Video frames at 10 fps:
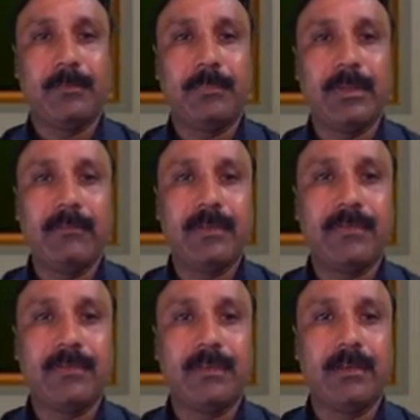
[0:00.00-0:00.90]
the
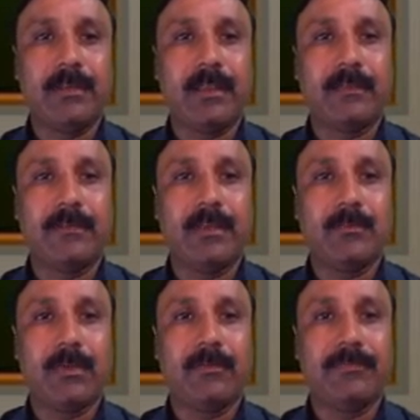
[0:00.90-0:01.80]
previous year
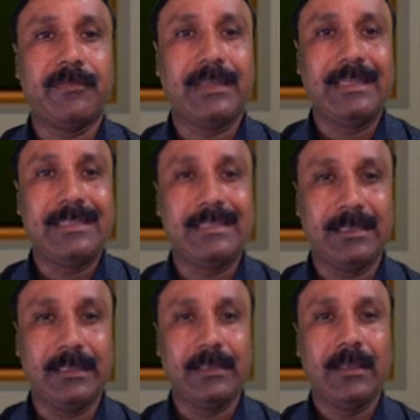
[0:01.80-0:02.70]
exam of TET.